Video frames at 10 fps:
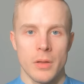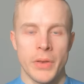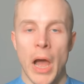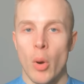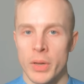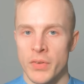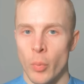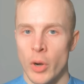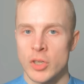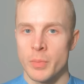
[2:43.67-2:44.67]
Now, if it
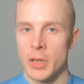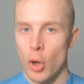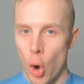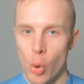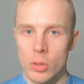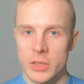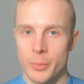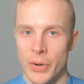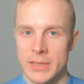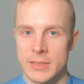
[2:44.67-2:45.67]
were to be
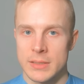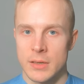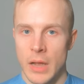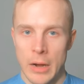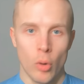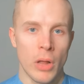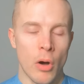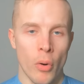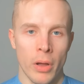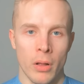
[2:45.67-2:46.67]
cold pressed canola
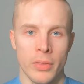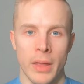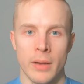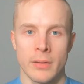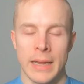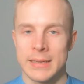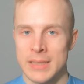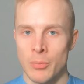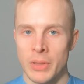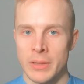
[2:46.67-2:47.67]
oil, then that is
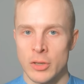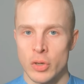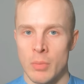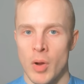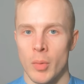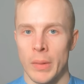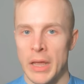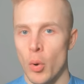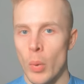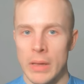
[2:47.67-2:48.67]
something that you can probably
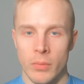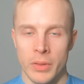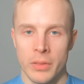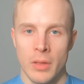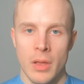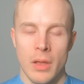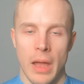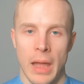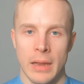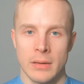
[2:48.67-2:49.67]
get away with,
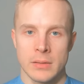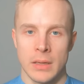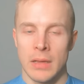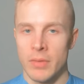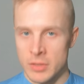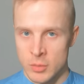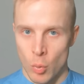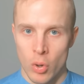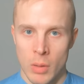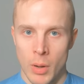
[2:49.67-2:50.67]
and even
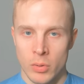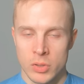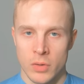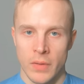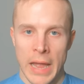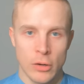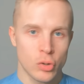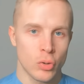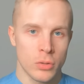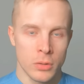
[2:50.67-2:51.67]
small amounts of
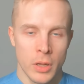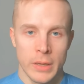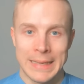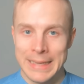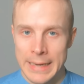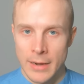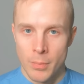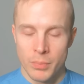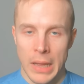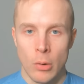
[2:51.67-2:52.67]
actual heated
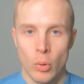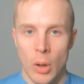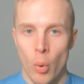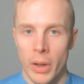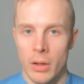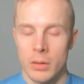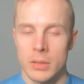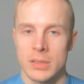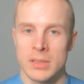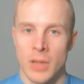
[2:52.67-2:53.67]
up canola oil
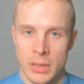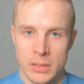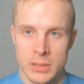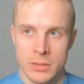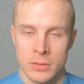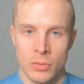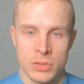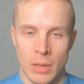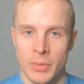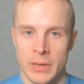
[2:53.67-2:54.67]
is not, you know,
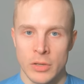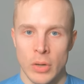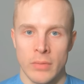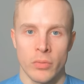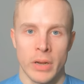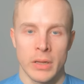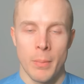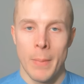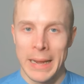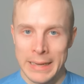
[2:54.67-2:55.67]
something that you have to like
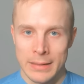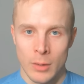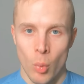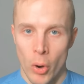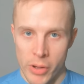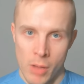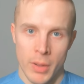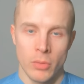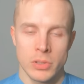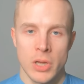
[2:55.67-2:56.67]
manically worry
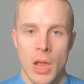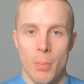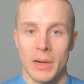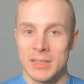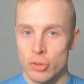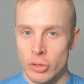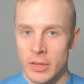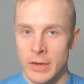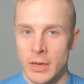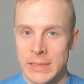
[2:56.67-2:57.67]
about, but it's
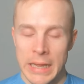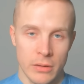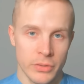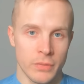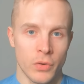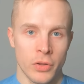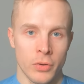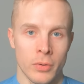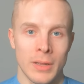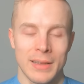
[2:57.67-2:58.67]
certainly not healthy for
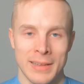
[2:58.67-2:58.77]
you.